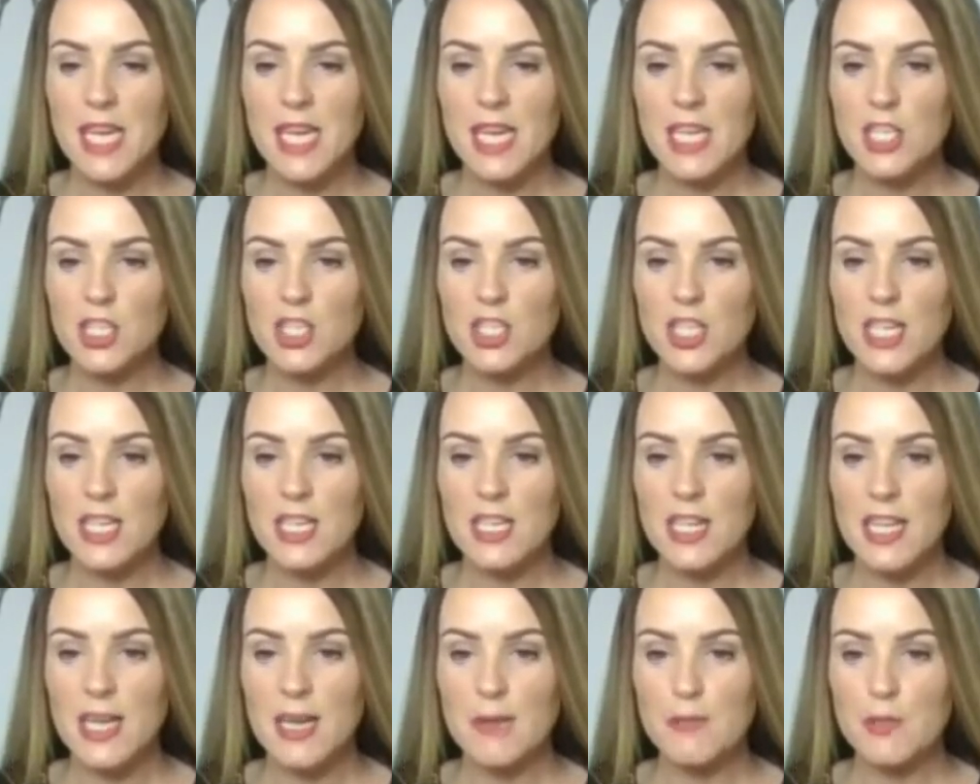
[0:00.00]
H
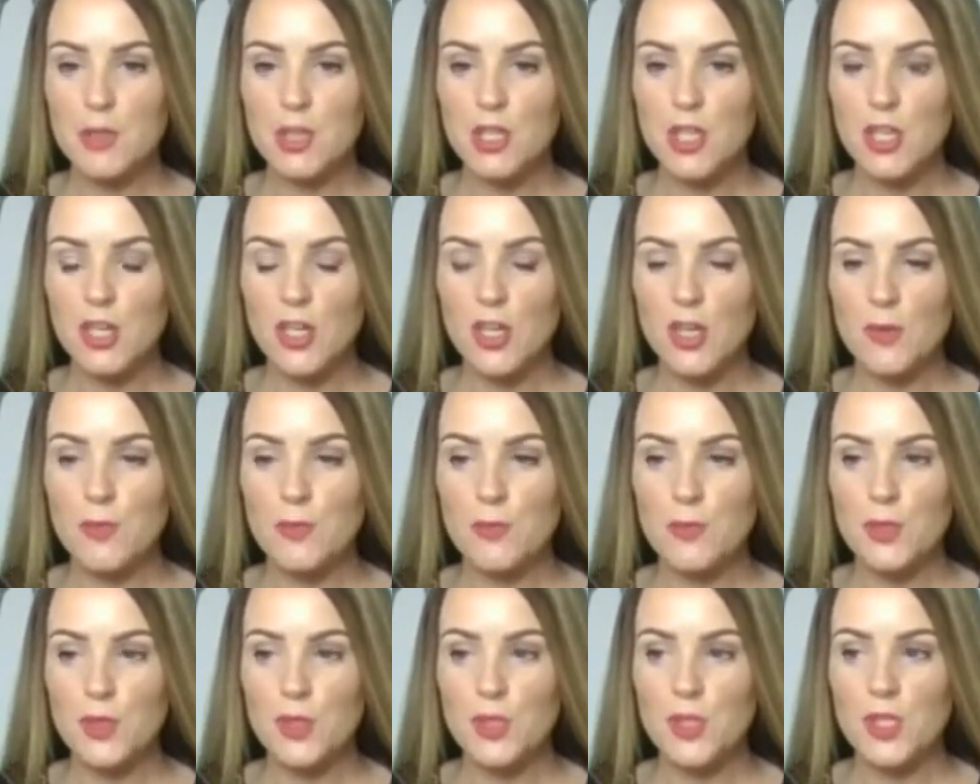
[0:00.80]
had lamb
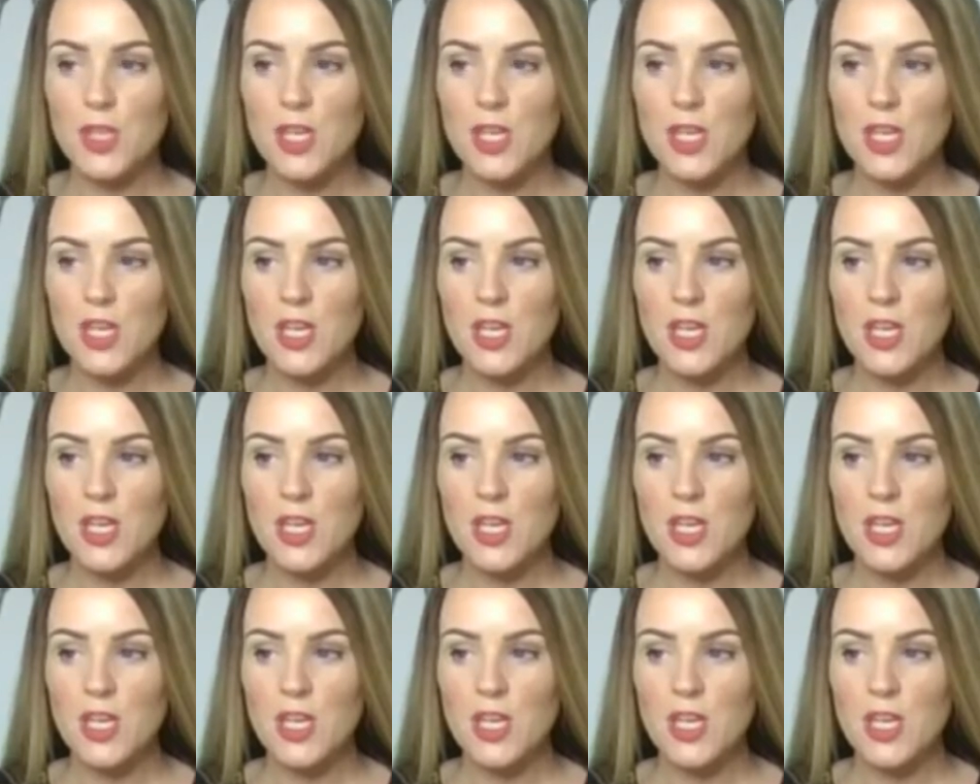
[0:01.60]
chops,